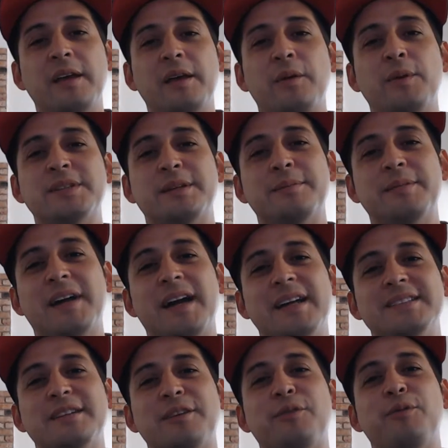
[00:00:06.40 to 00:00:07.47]
What's up,
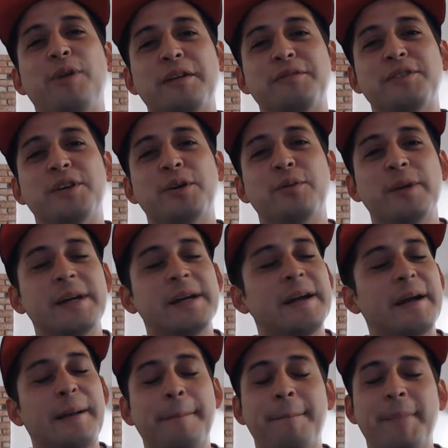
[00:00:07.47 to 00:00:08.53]
guys? Raftel Ric.
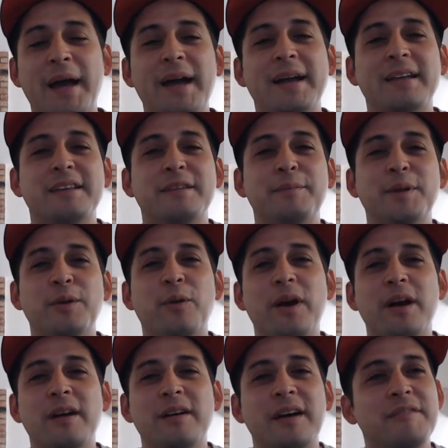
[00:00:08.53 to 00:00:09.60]
I'm back. It's been a
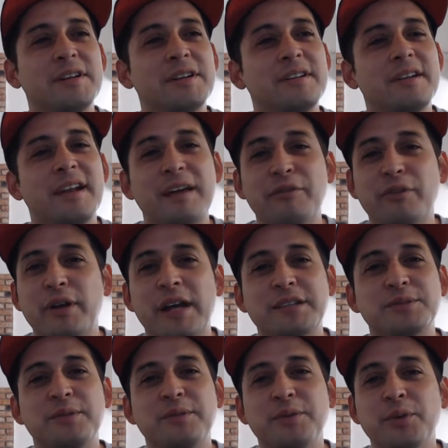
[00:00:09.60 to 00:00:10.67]
while. I haven't done a live reaction
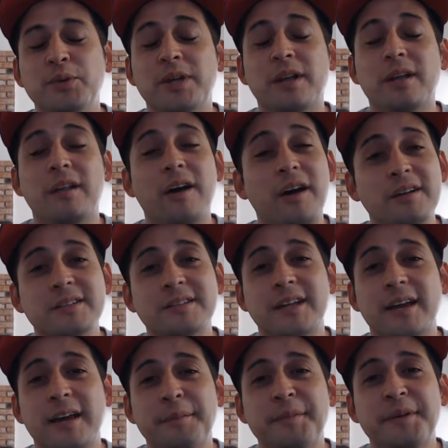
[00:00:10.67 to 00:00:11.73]
review in a long
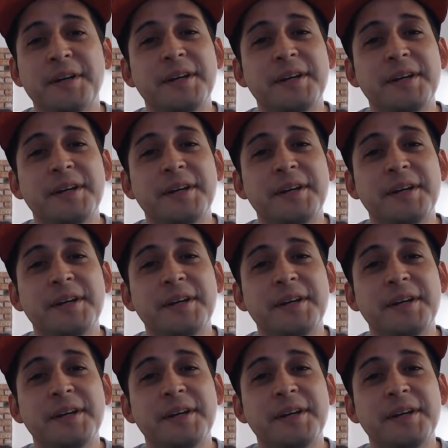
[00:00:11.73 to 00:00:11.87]
time.